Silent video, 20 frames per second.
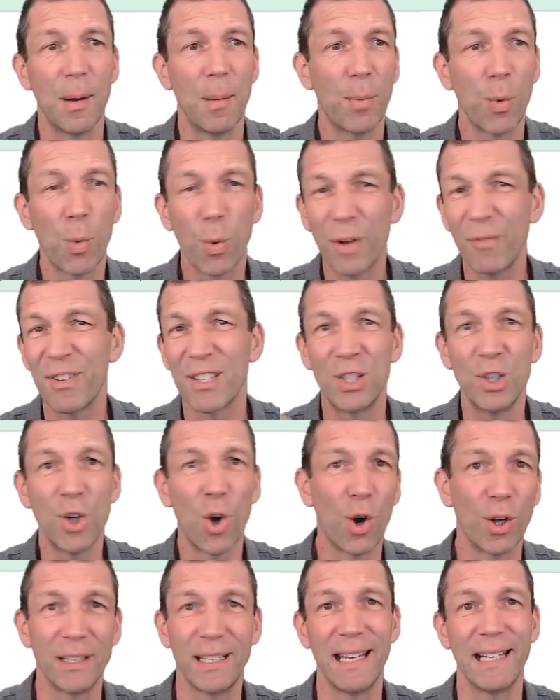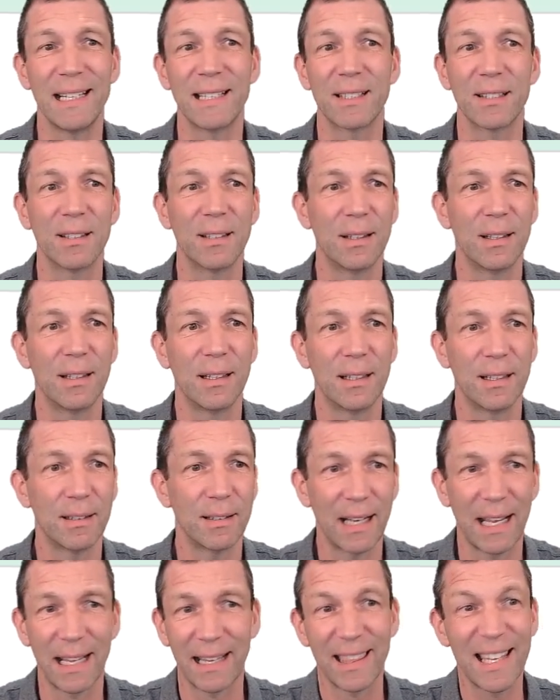But what if it's not a date?
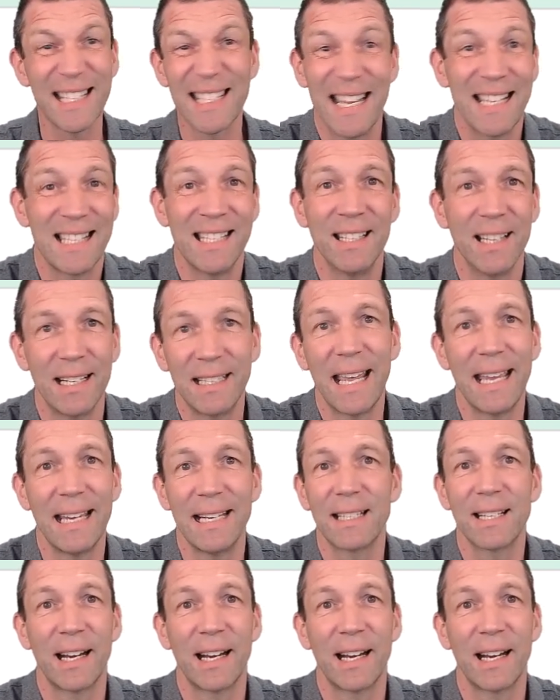Like this isn't a date,